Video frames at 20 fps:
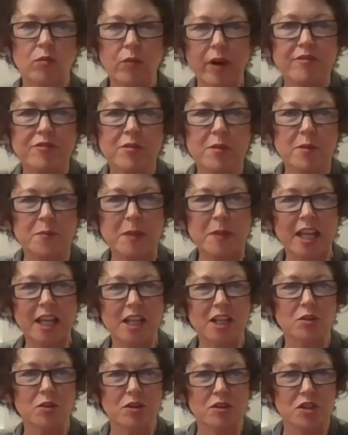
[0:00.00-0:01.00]
right from the
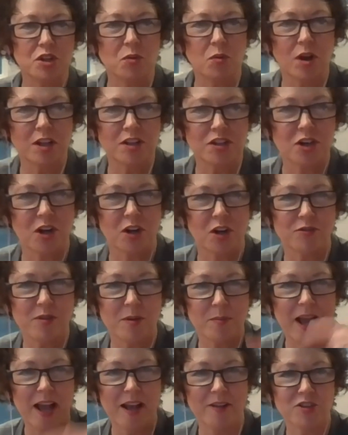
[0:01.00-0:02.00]
beginning, or do you want to start
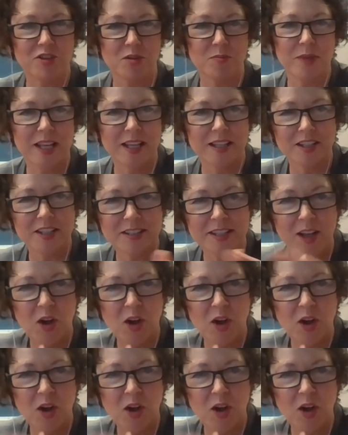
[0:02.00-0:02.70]
from after me and to say?